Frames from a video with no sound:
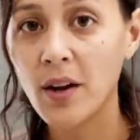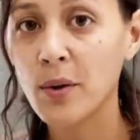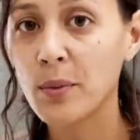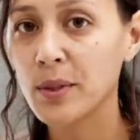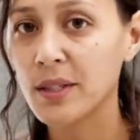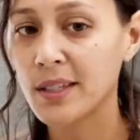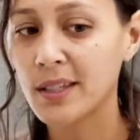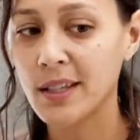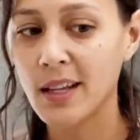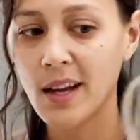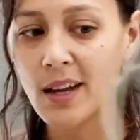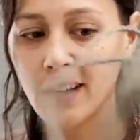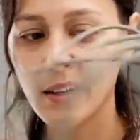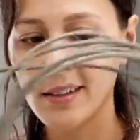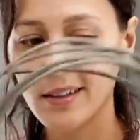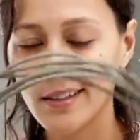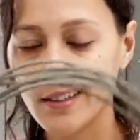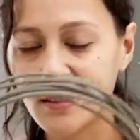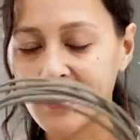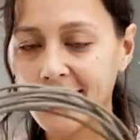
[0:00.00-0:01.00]
Was luck.
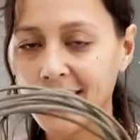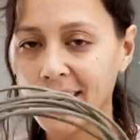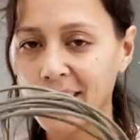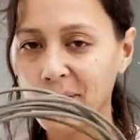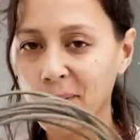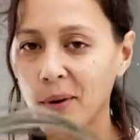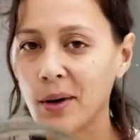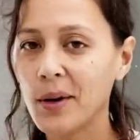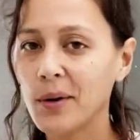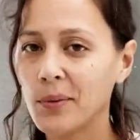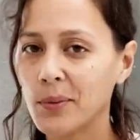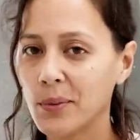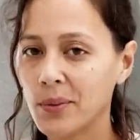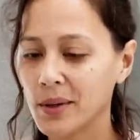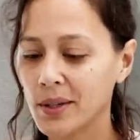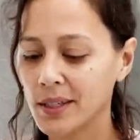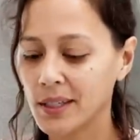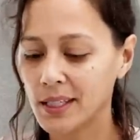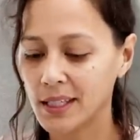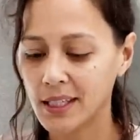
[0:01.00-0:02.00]
The second one, we're
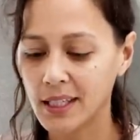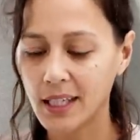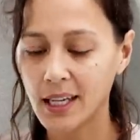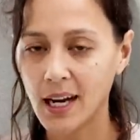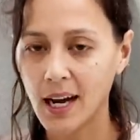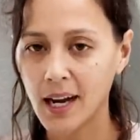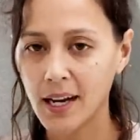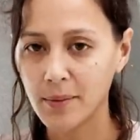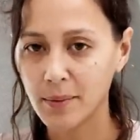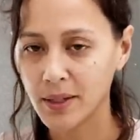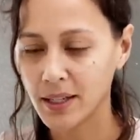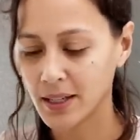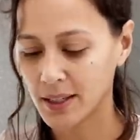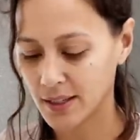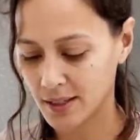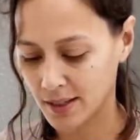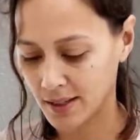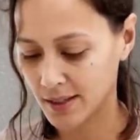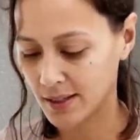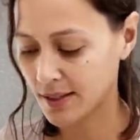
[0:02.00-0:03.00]
gonna need a guide
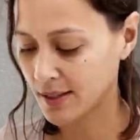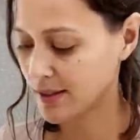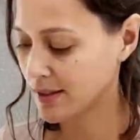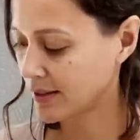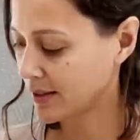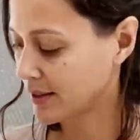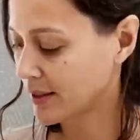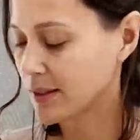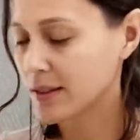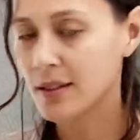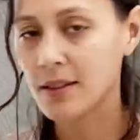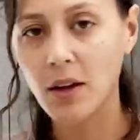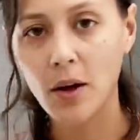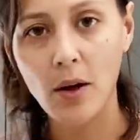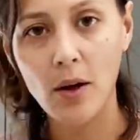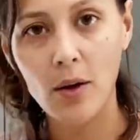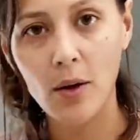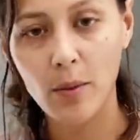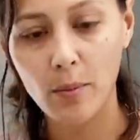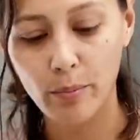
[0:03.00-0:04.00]
because it's
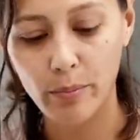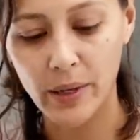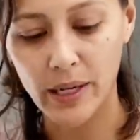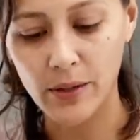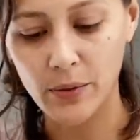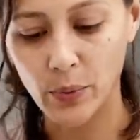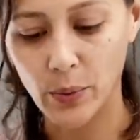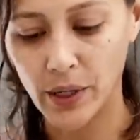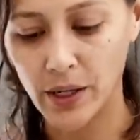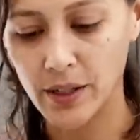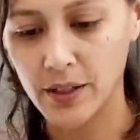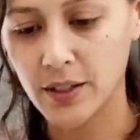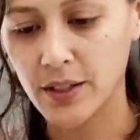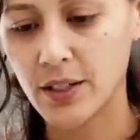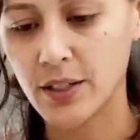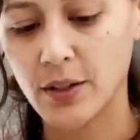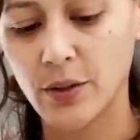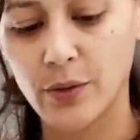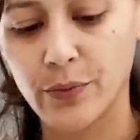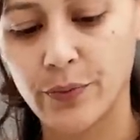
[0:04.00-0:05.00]
all been weird,
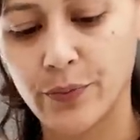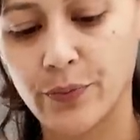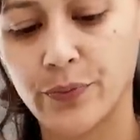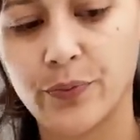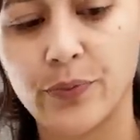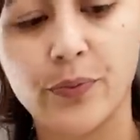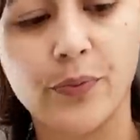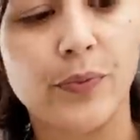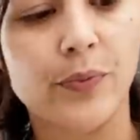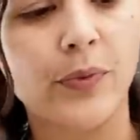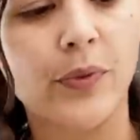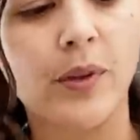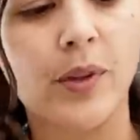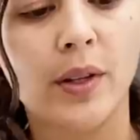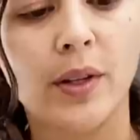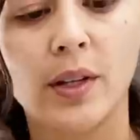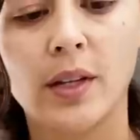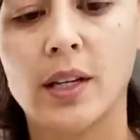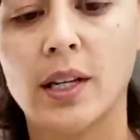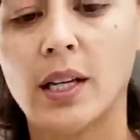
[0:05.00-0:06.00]
so
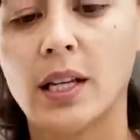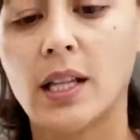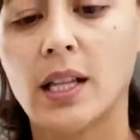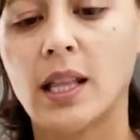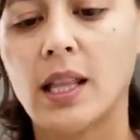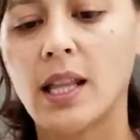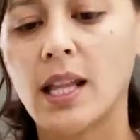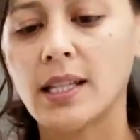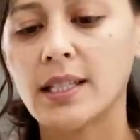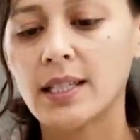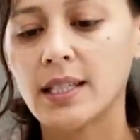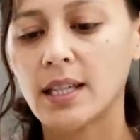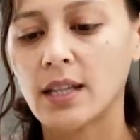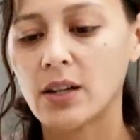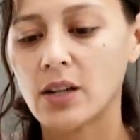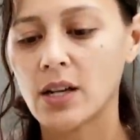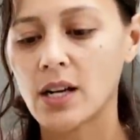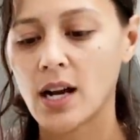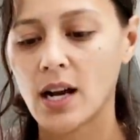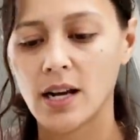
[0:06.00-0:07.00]
let's get
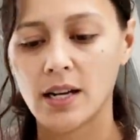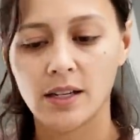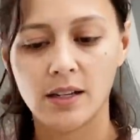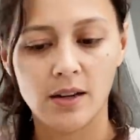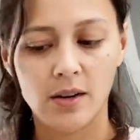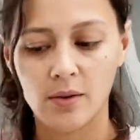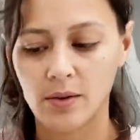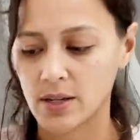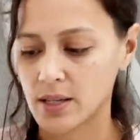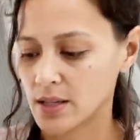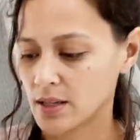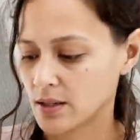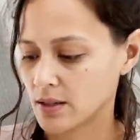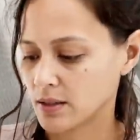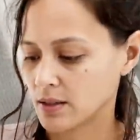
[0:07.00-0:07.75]
our guide going.